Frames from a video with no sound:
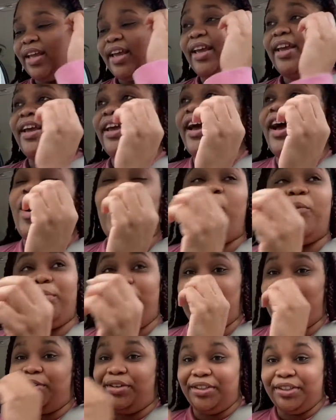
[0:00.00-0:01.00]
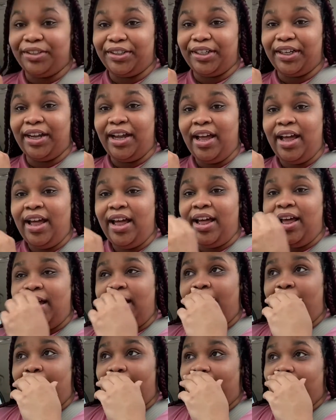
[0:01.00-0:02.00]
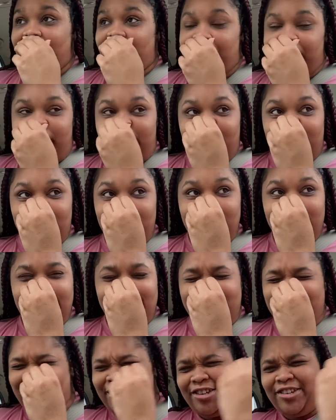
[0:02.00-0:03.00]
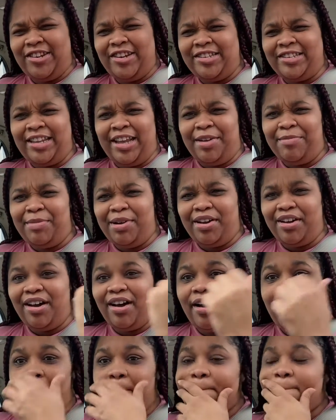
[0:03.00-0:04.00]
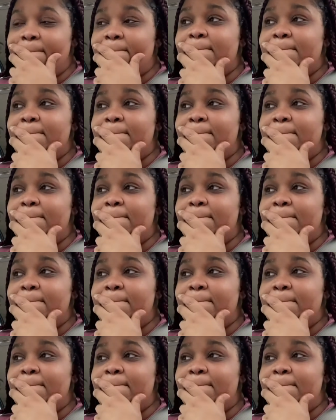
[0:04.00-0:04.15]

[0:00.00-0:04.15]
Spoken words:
And I hope he don't hear it. Cause he's like, did she just take my car?